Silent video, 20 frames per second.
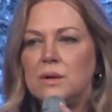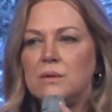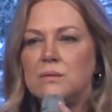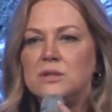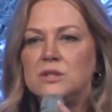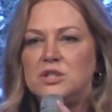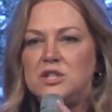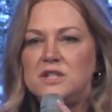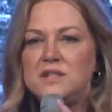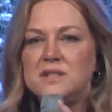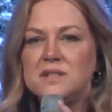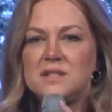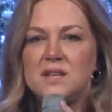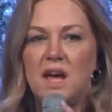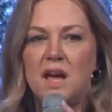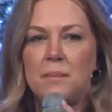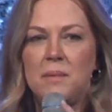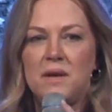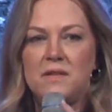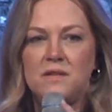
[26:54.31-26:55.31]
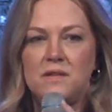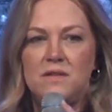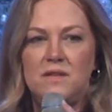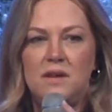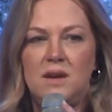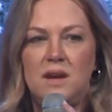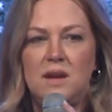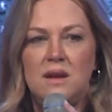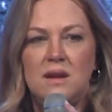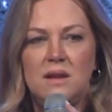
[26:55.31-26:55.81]
When Jesus came on the
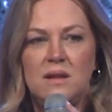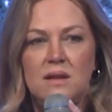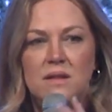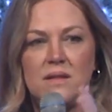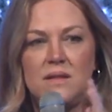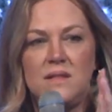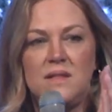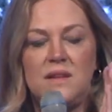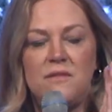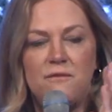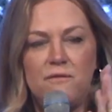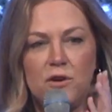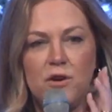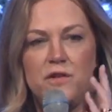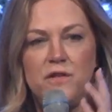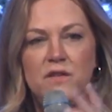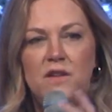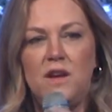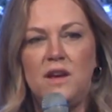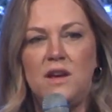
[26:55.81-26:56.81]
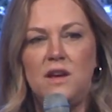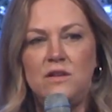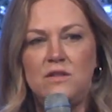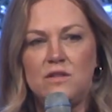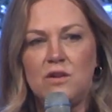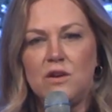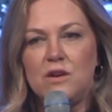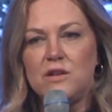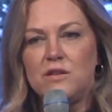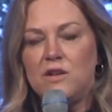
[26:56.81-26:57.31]
scene, the first thing he
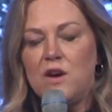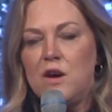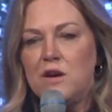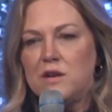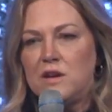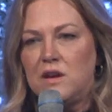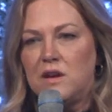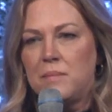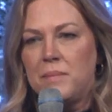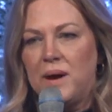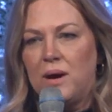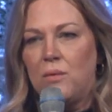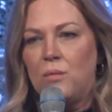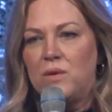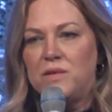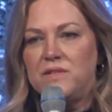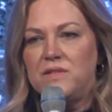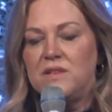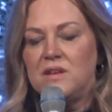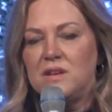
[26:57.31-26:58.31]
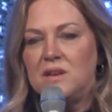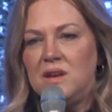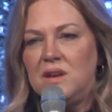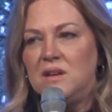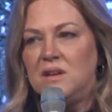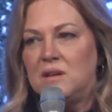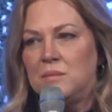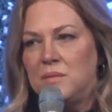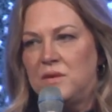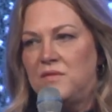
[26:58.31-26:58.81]
started talking about was the
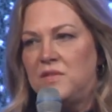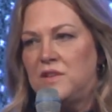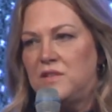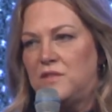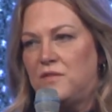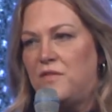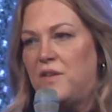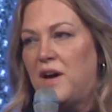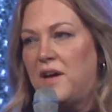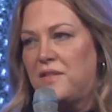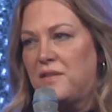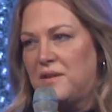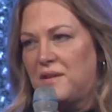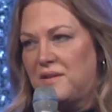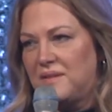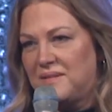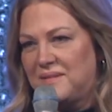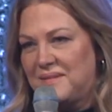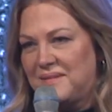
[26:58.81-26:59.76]
kingdom of his Father.